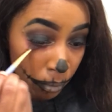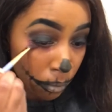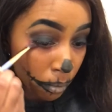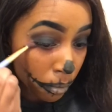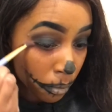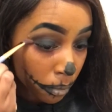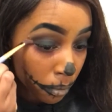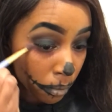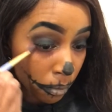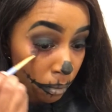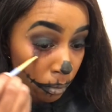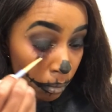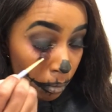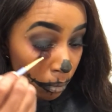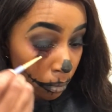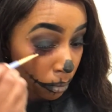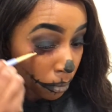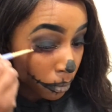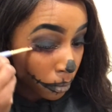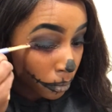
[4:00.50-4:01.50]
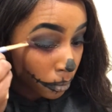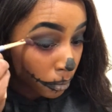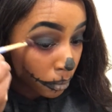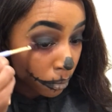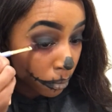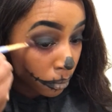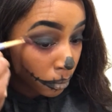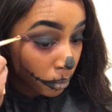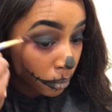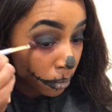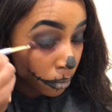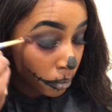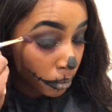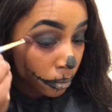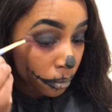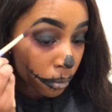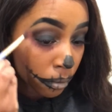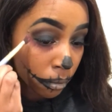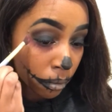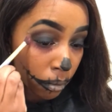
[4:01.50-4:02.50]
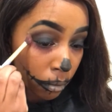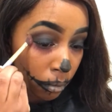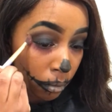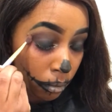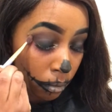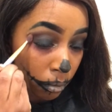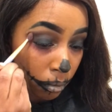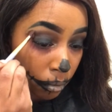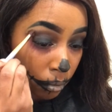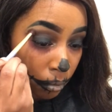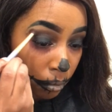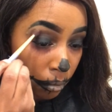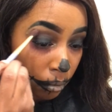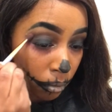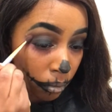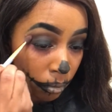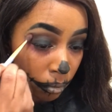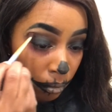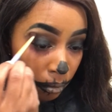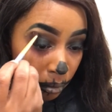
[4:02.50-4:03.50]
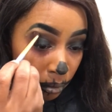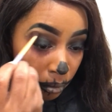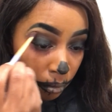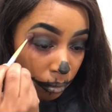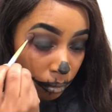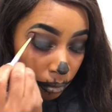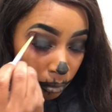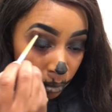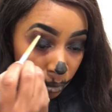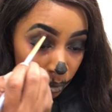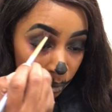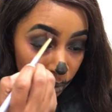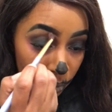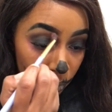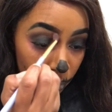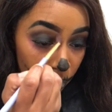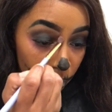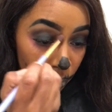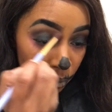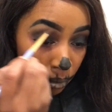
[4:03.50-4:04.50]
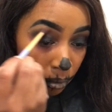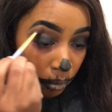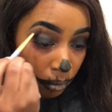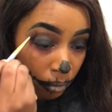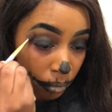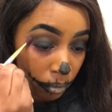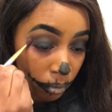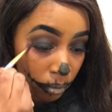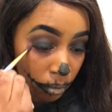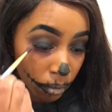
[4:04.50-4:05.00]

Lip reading: No one is speaking in this clip.